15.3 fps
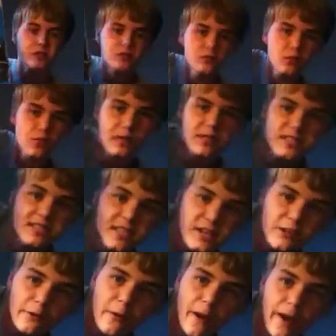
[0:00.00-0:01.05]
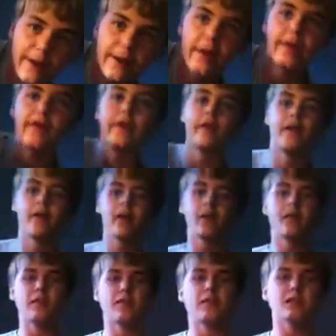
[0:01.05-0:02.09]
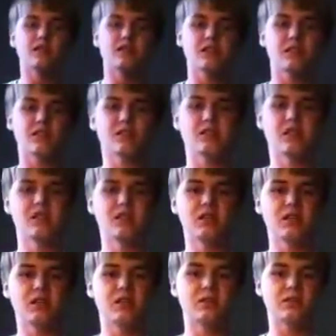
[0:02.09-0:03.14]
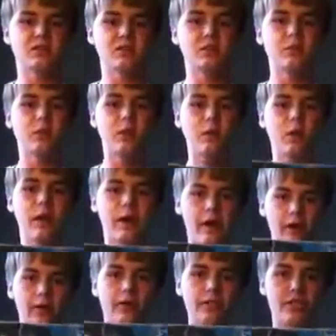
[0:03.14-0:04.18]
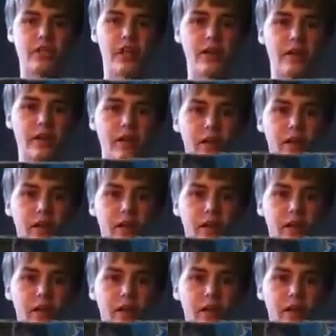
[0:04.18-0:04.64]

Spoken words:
So let's get cracking. This is the Zero Heritage deck